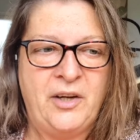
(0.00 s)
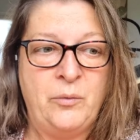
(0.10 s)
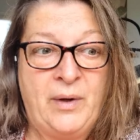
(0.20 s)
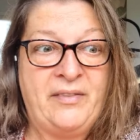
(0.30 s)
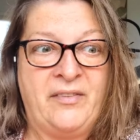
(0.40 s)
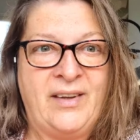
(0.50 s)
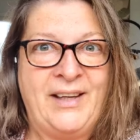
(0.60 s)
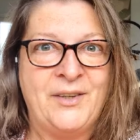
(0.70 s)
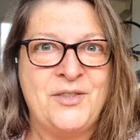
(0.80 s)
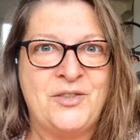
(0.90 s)
whether they
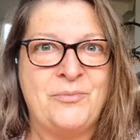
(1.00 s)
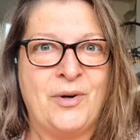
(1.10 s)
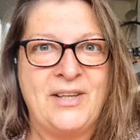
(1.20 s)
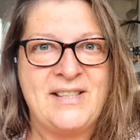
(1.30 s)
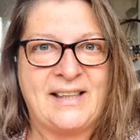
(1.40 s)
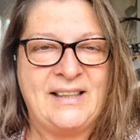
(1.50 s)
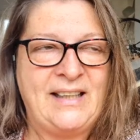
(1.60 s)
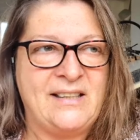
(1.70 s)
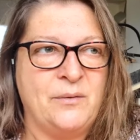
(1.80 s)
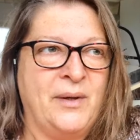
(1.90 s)
used the right
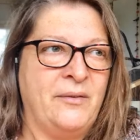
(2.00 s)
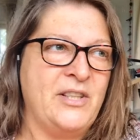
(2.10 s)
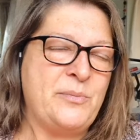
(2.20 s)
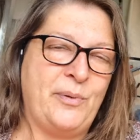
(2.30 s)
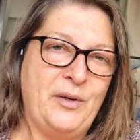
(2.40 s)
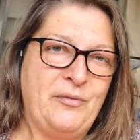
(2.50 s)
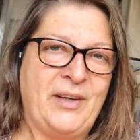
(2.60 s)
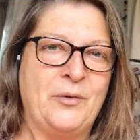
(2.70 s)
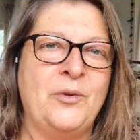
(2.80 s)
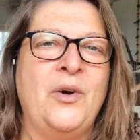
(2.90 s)
techniques or whether it's
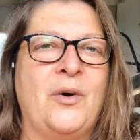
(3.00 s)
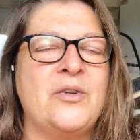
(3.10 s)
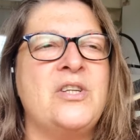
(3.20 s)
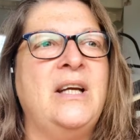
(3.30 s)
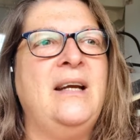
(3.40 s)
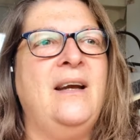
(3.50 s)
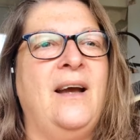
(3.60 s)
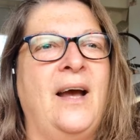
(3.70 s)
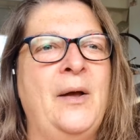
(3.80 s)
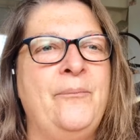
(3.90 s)
perfect or not.
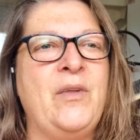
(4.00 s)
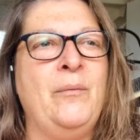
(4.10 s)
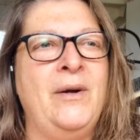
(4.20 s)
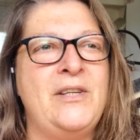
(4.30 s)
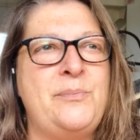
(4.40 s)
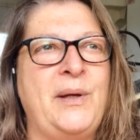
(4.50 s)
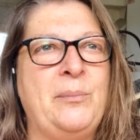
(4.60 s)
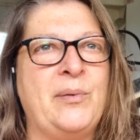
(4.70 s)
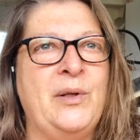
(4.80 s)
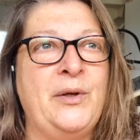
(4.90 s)
Whereas
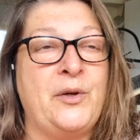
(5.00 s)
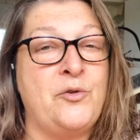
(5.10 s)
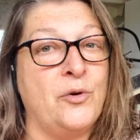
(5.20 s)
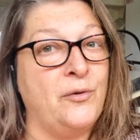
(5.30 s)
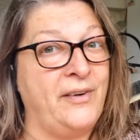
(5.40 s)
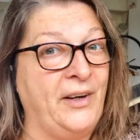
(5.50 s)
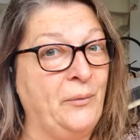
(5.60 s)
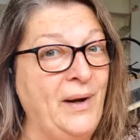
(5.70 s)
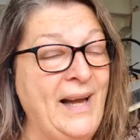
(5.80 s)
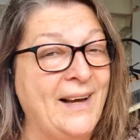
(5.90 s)
people who could draw very
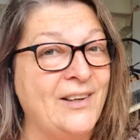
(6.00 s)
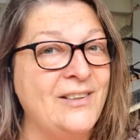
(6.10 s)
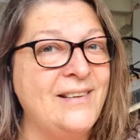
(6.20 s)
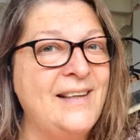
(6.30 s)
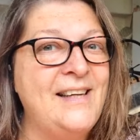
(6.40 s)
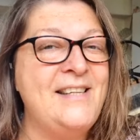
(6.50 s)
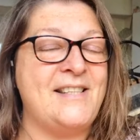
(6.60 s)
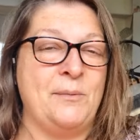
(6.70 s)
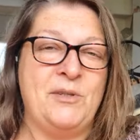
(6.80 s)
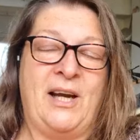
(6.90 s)
well
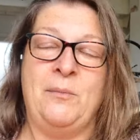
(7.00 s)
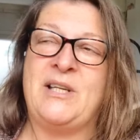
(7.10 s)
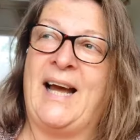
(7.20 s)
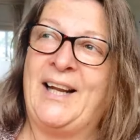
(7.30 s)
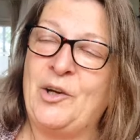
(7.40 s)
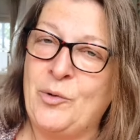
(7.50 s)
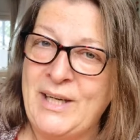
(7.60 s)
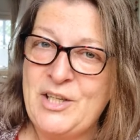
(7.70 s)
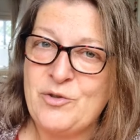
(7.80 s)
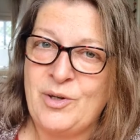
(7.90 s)
sometimes had
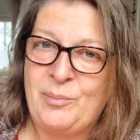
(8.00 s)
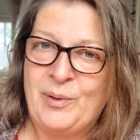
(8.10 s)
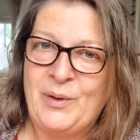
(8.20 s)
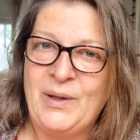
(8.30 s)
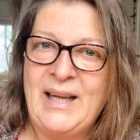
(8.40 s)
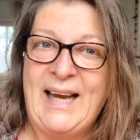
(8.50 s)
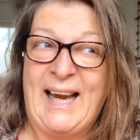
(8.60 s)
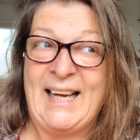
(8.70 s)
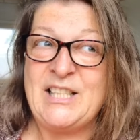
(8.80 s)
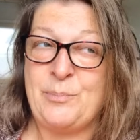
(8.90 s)
great trouble
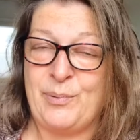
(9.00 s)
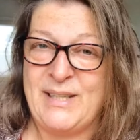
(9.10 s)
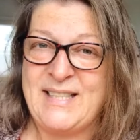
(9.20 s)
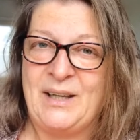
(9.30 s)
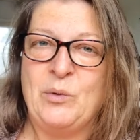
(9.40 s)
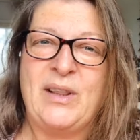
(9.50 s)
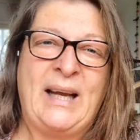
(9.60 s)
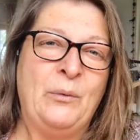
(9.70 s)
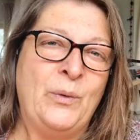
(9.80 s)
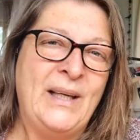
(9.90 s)
expressing what they
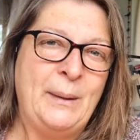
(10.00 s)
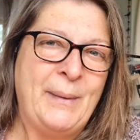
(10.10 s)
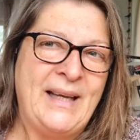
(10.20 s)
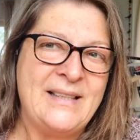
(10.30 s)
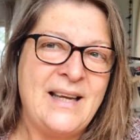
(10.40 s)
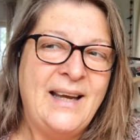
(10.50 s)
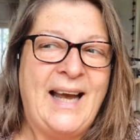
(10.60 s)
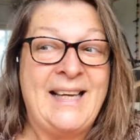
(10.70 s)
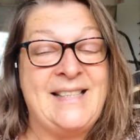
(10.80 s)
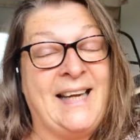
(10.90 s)
really meant,
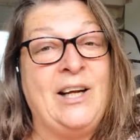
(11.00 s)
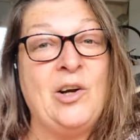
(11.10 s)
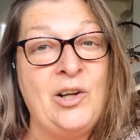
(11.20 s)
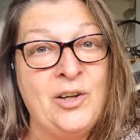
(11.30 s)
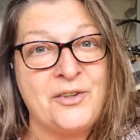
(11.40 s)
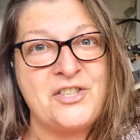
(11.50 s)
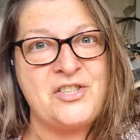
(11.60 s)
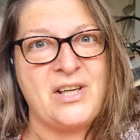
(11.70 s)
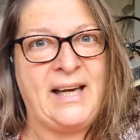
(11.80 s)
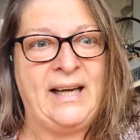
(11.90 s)
as they got
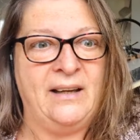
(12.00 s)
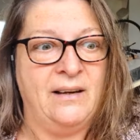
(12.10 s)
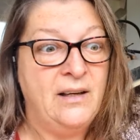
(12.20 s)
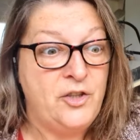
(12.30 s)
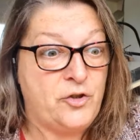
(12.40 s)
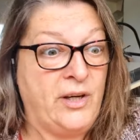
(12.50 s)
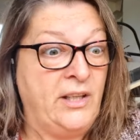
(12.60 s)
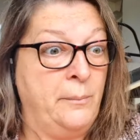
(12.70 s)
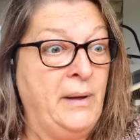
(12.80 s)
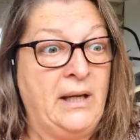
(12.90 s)
lost in trying
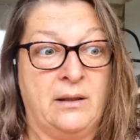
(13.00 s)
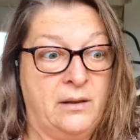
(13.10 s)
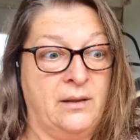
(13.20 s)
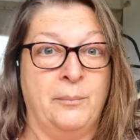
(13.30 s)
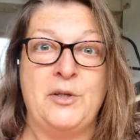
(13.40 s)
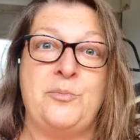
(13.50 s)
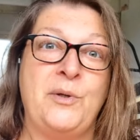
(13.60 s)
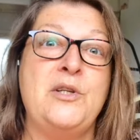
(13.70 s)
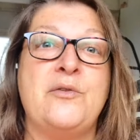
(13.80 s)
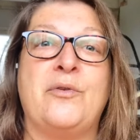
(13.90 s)
to make the most
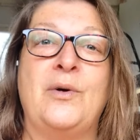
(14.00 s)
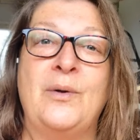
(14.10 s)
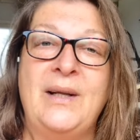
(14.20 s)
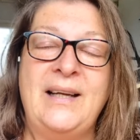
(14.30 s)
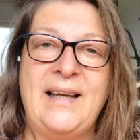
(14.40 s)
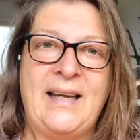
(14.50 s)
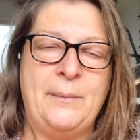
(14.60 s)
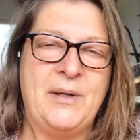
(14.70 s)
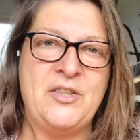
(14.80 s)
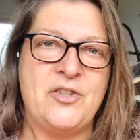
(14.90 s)
beautiful
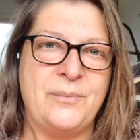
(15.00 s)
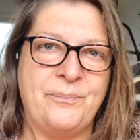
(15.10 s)
image.